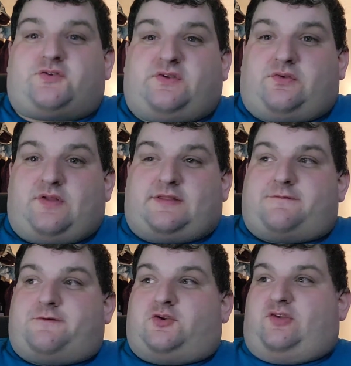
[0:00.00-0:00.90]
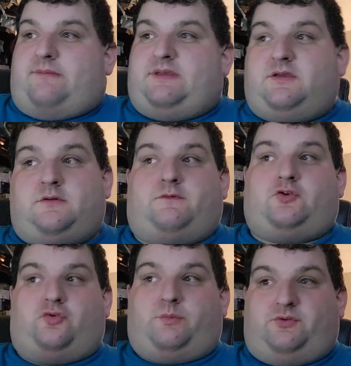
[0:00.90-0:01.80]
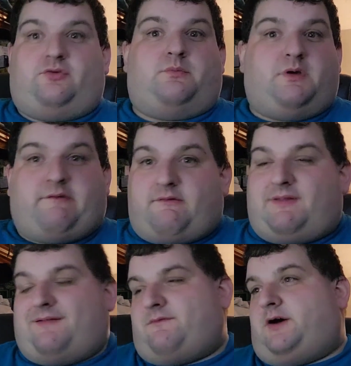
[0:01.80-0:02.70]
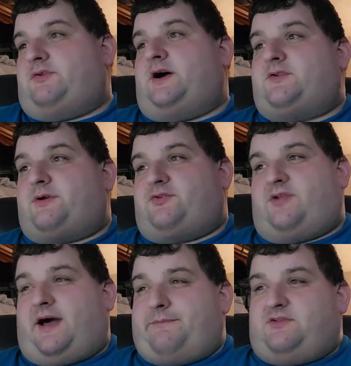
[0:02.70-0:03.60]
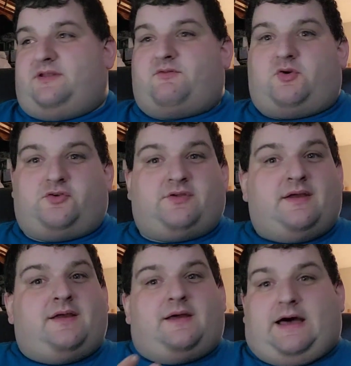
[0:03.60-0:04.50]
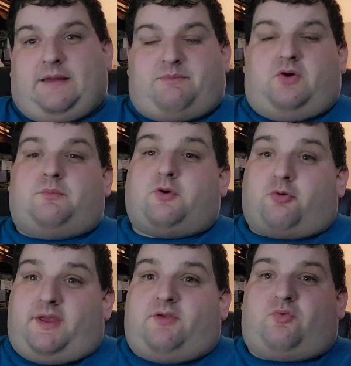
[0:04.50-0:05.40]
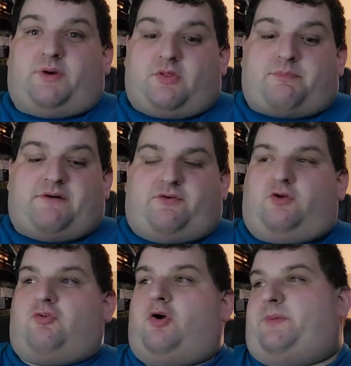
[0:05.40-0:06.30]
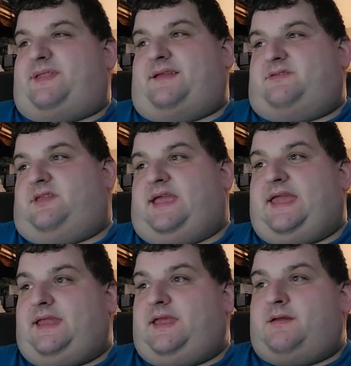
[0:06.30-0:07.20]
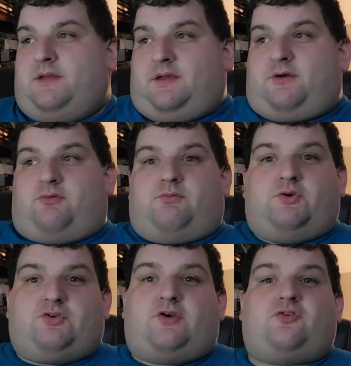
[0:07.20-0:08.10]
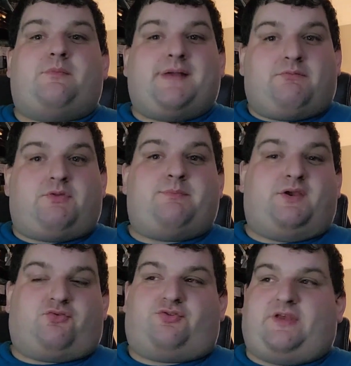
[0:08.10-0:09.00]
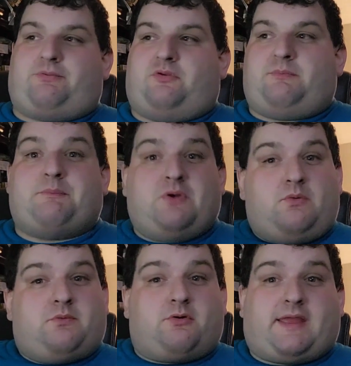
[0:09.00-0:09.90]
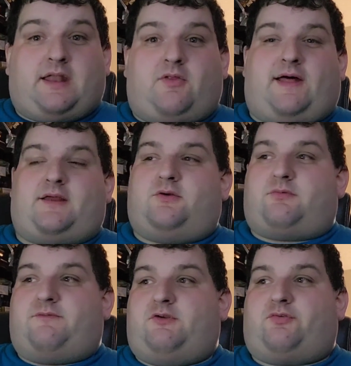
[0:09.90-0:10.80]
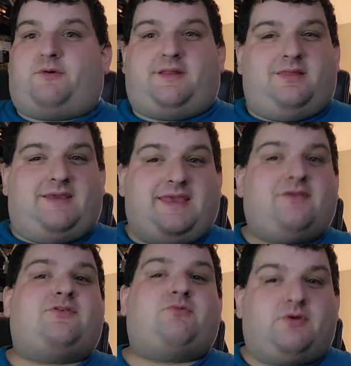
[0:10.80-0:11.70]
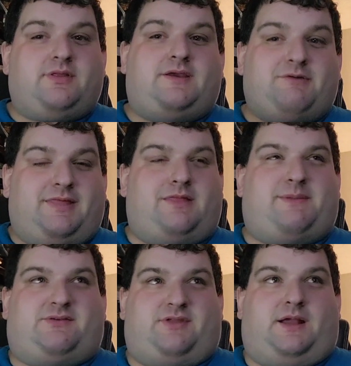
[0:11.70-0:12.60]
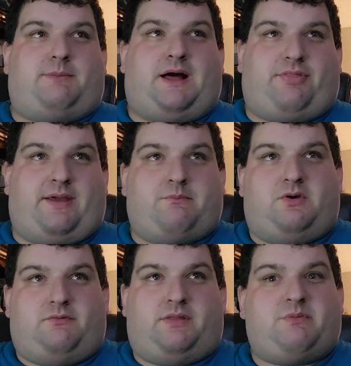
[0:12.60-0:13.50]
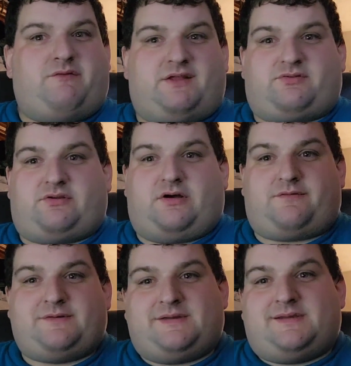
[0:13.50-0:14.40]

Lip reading: course, this is not the first time that Universal would do a movie that involves Hunter S. Thompson. Of course, Bill Murray's Where the Buffalo Roam in 1980 was also met with mixed reception, but Bill Murray got a lot of good reviews for it, and he isn't really the best thing about that movie. The movie itself,